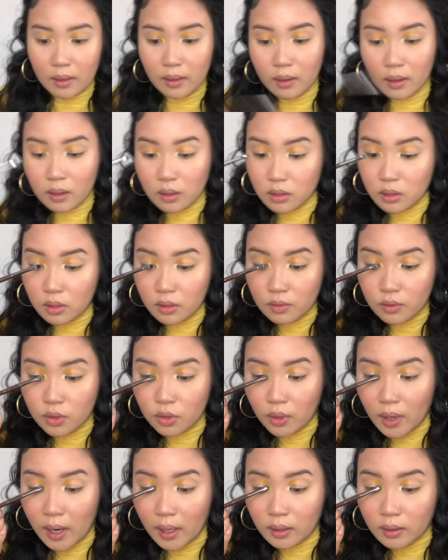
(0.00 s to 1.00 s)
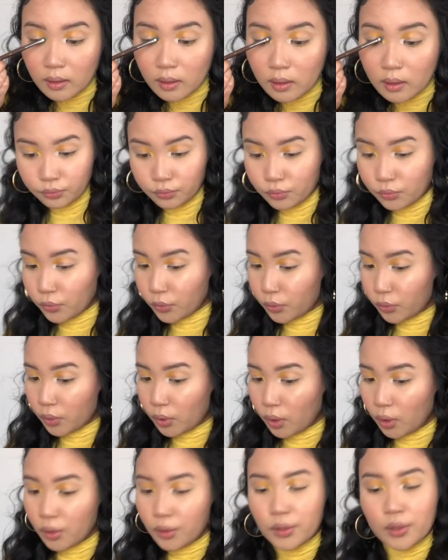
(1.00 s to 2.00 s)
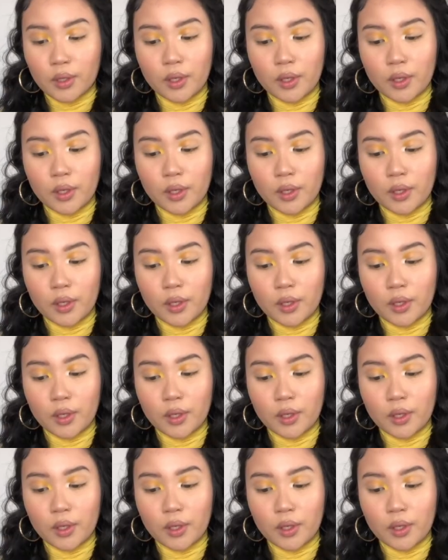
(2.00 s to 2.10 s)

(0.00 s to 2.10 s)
think I should have dragged it. Should